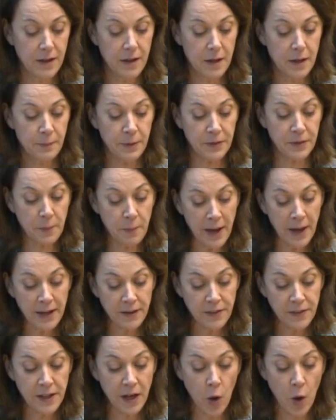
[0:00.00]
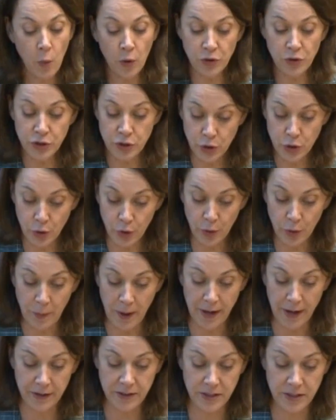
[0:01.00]
But the main thing I want to talk
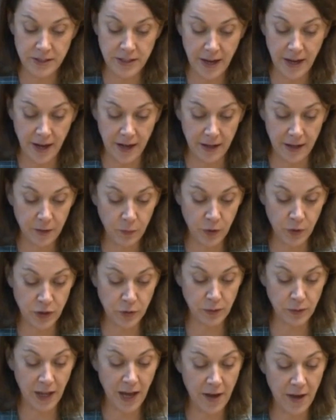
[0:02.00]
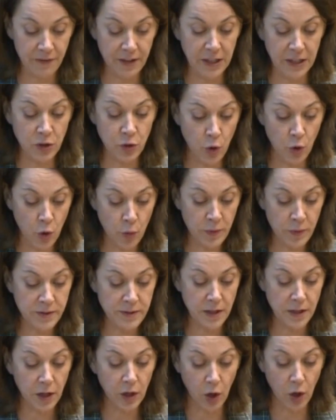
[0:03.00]
about today, which will have an
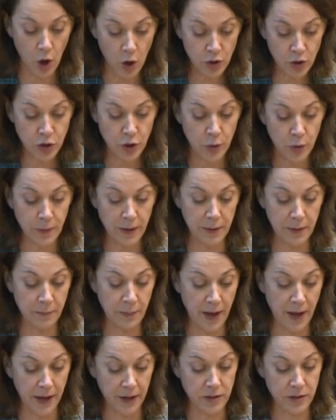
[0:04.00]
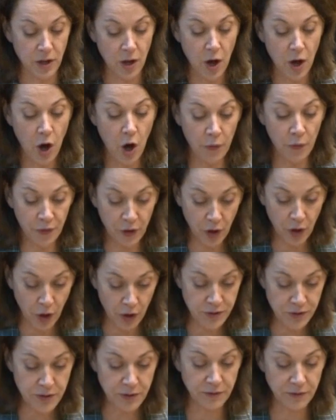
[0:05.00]
enormous long-term impact on the
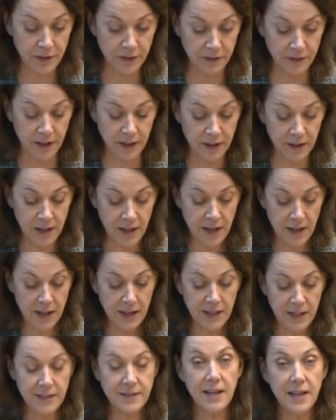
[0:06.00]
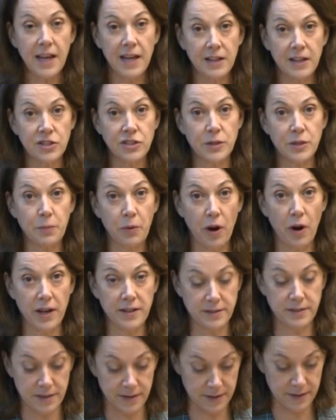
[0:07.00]
cost of living, is energy
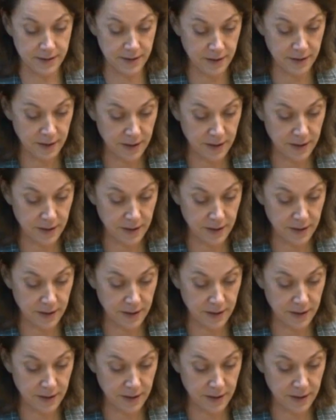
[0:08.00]
prices.